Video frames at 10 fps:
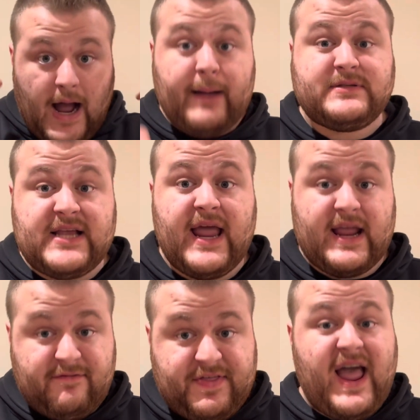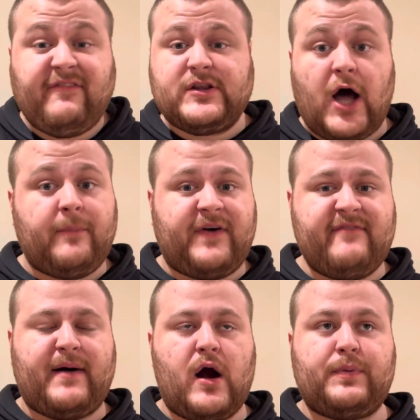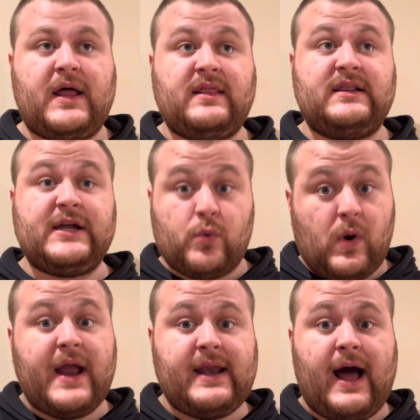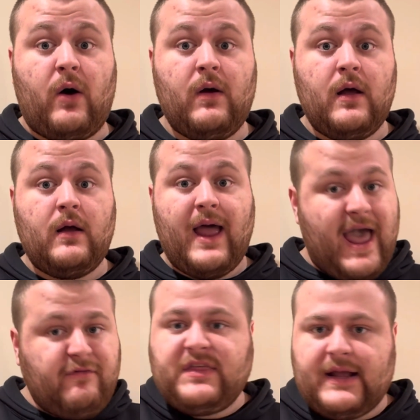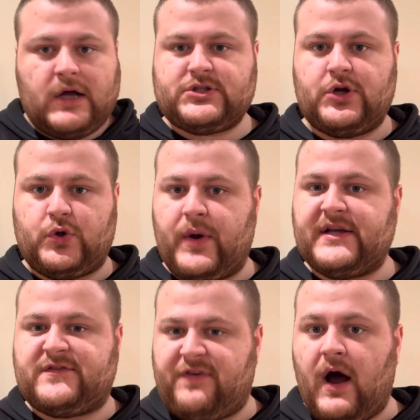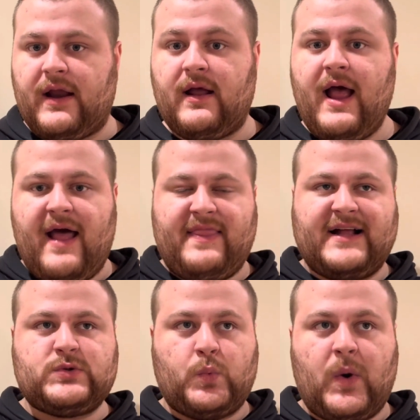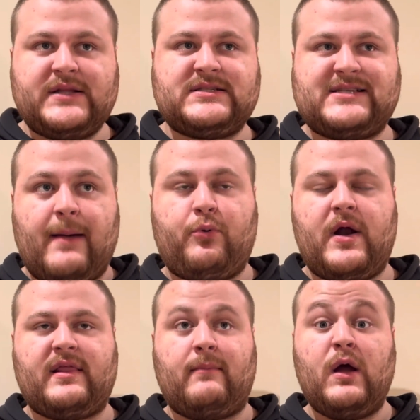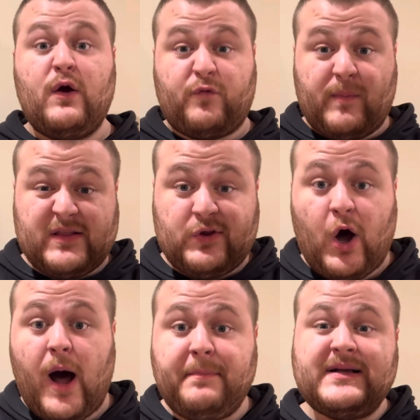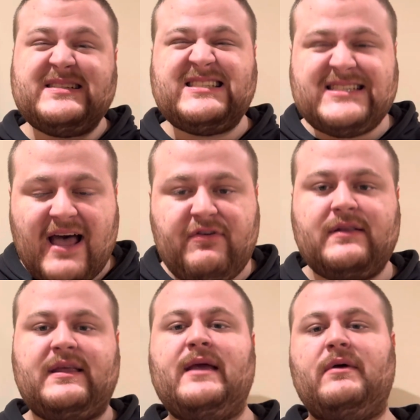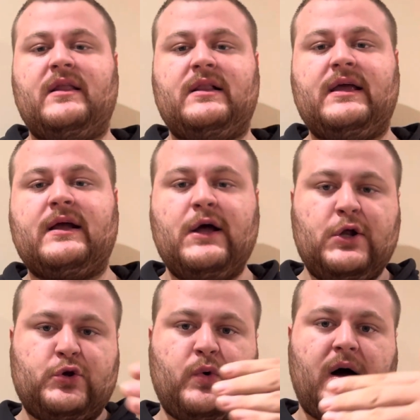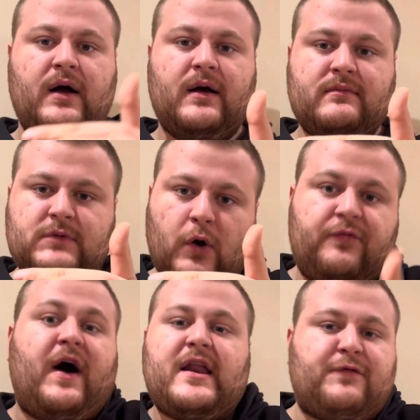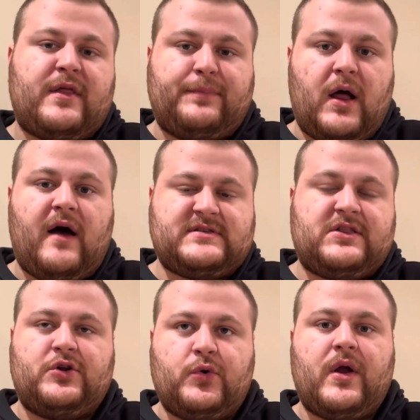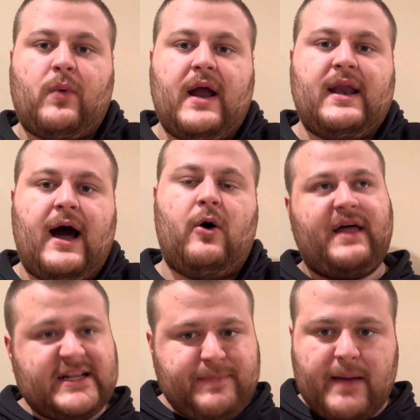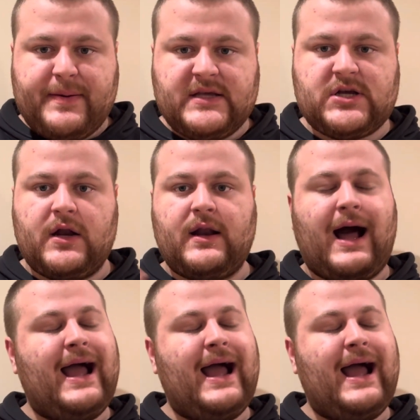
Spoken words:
I'm saying if they have a top 5 power play in the league right now, everything else they're doing is fine. And that's what's separating them from a top 7 team in the league to a, you know, fighting for the playoffs that they're doing right now. That's my piece on it. I